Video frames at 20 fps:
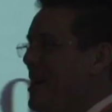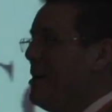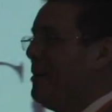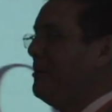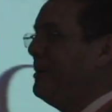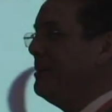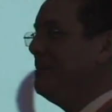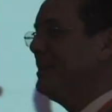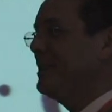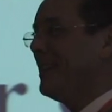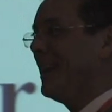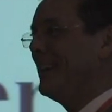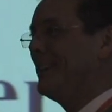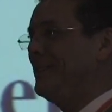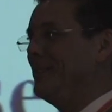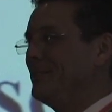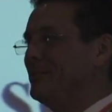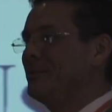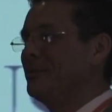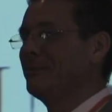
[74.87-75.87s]
we would like
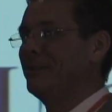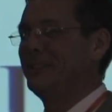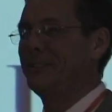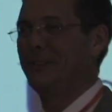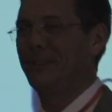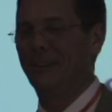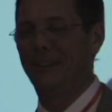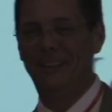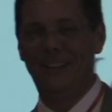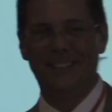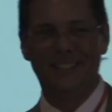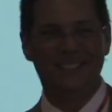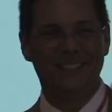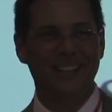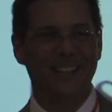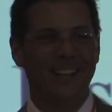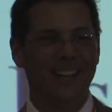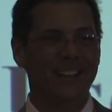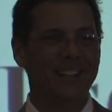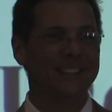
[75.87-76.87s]
you to return it,
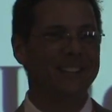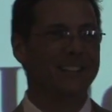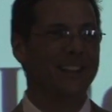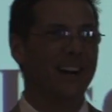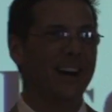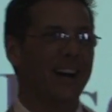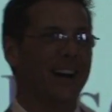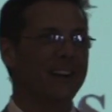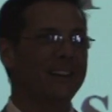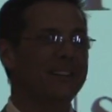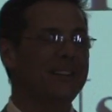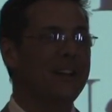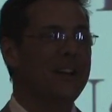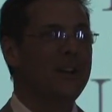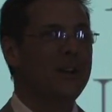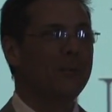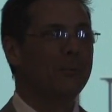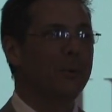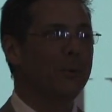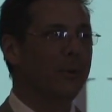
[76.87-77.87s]
and
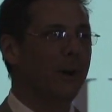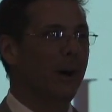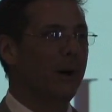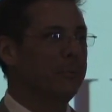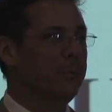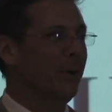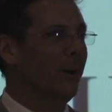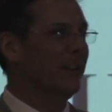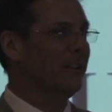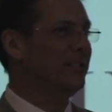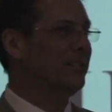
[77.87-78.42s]
we will help you